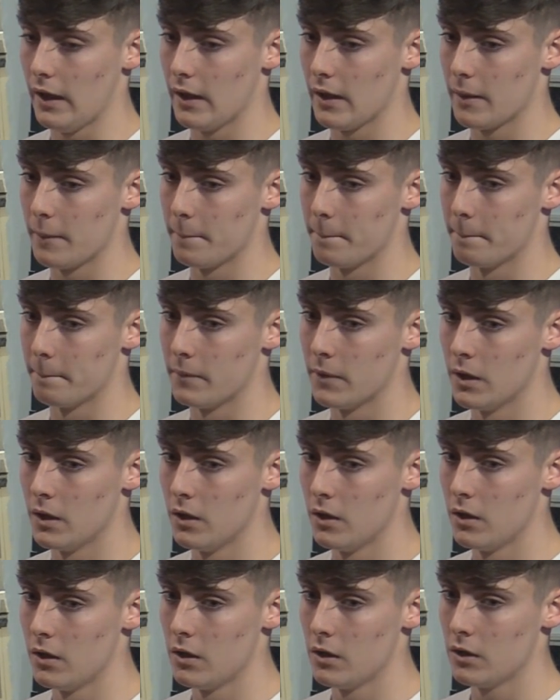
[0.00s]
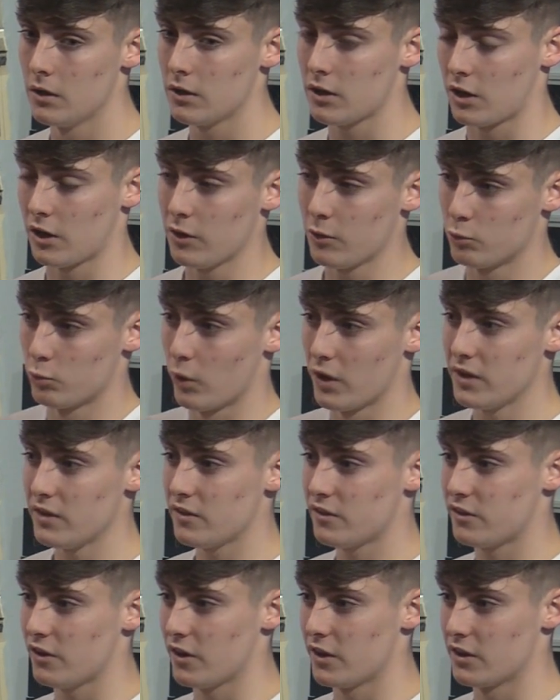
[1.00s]
Kind of the
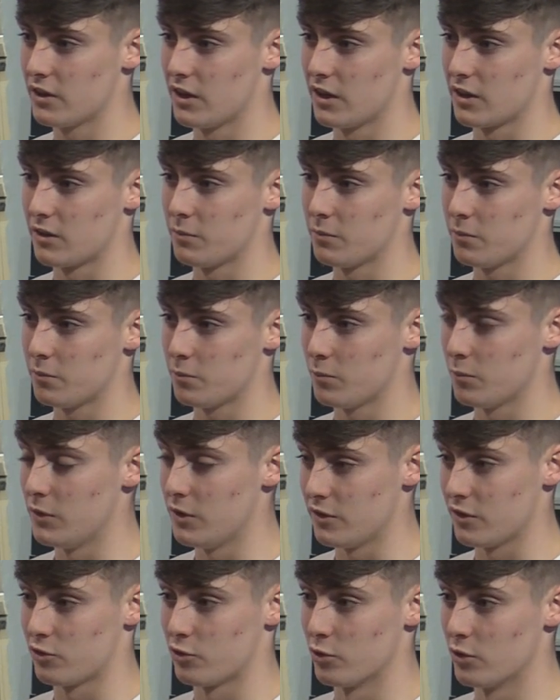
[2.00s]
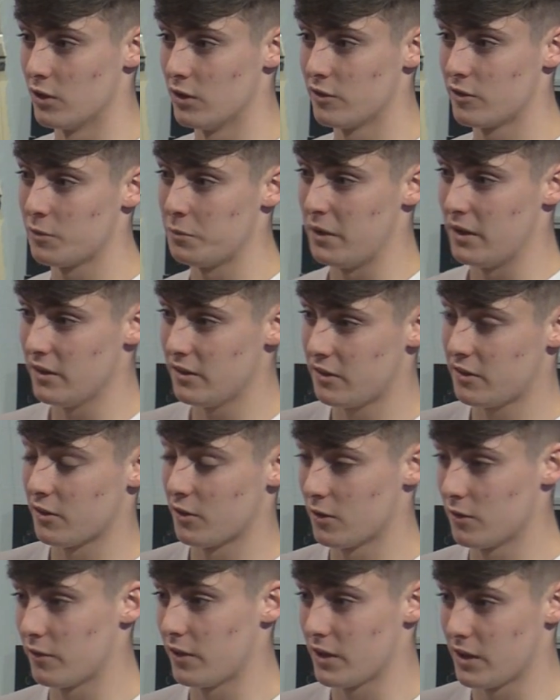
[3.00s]
writing side, like music journalism, is
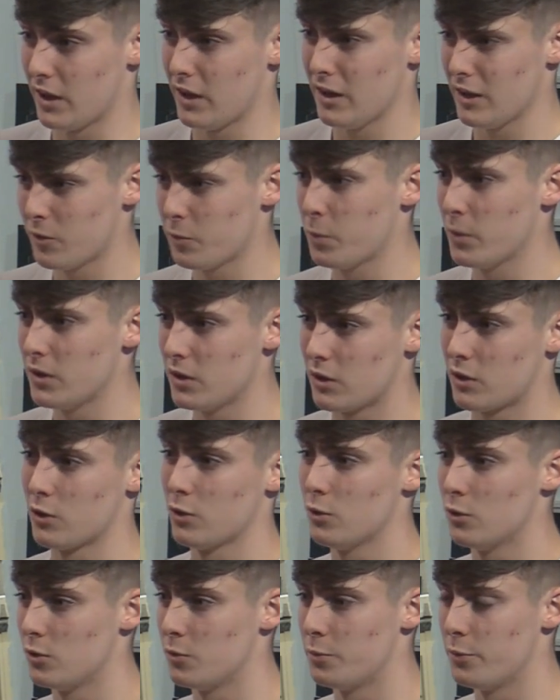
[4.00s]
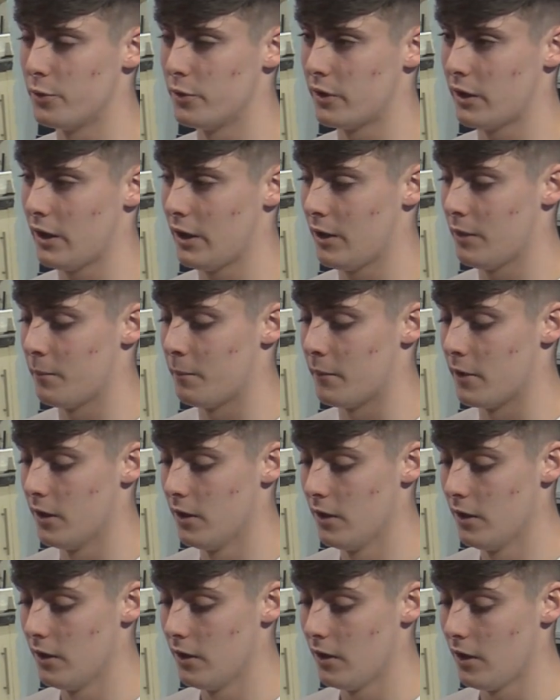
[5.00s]
sort of like it's pretty cool, but
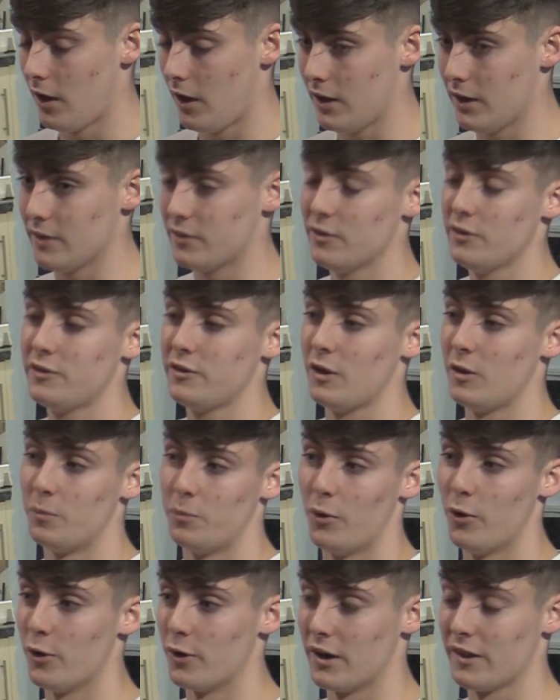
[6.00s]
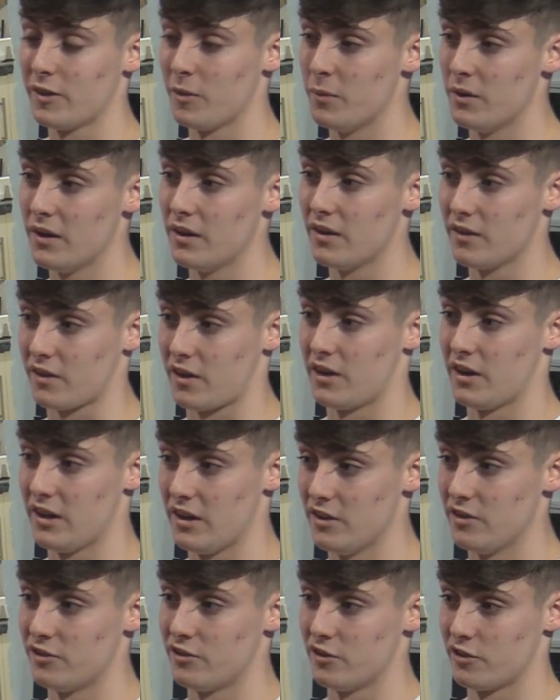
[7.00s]
it does sound boring at the minute. It kind
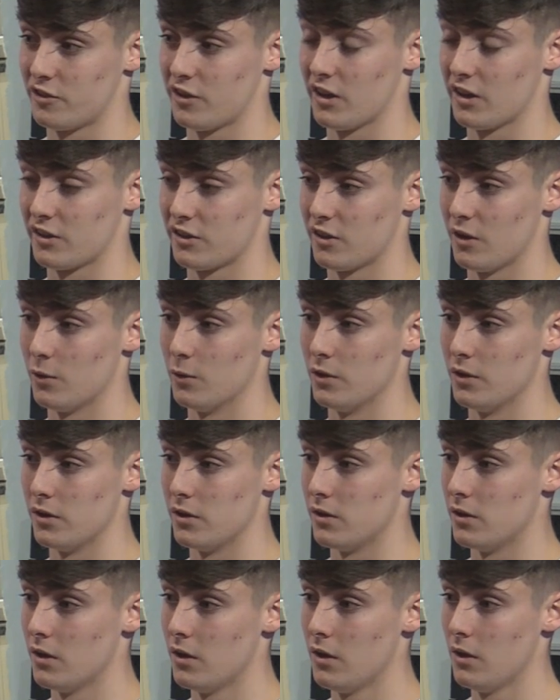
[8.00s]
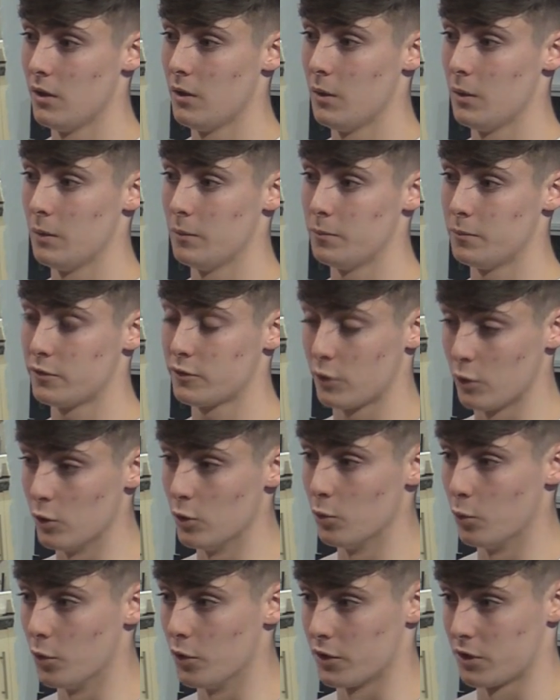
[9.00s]
of is just like solely
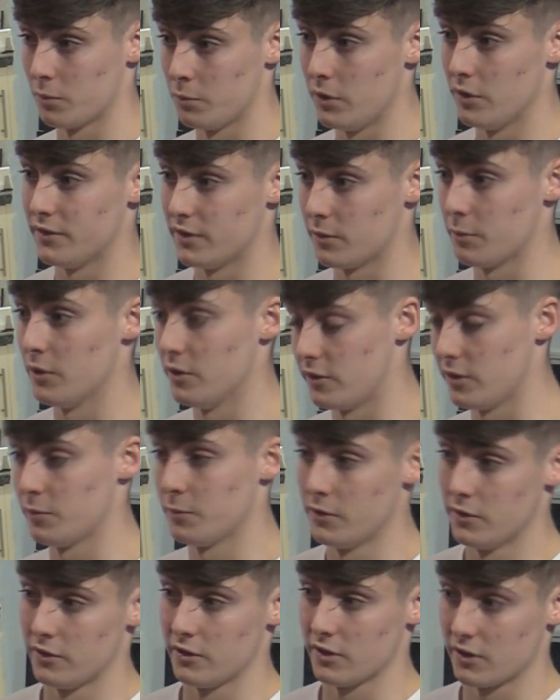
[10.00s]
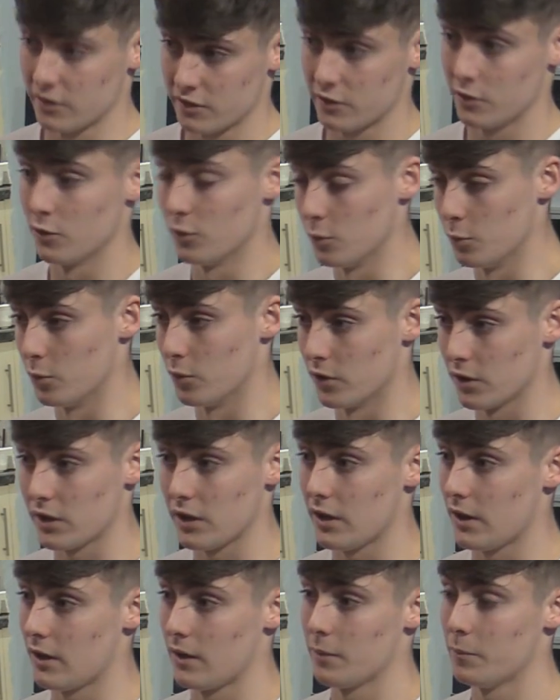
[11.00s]
school work, music, school work.
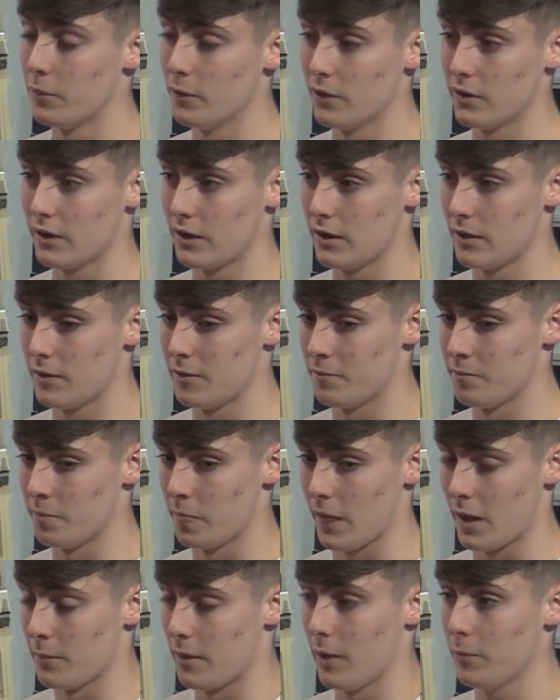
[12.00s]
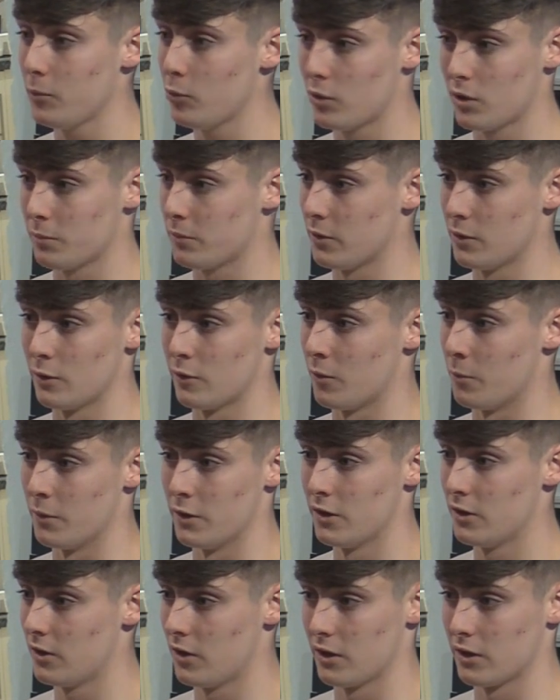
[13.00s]
But I'm happy what I'm doing at the
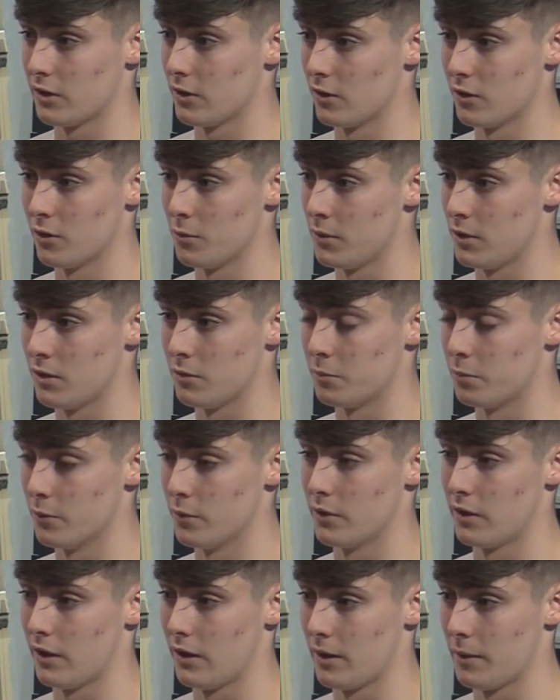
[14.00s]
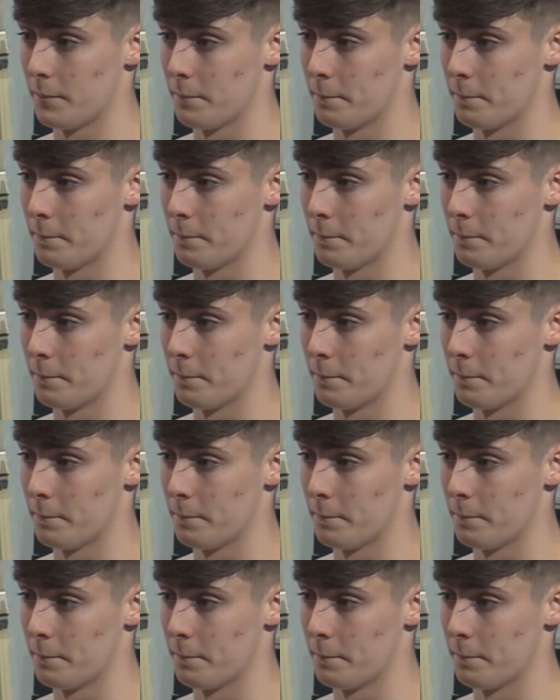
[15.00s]
minute. Like you know what I mean. But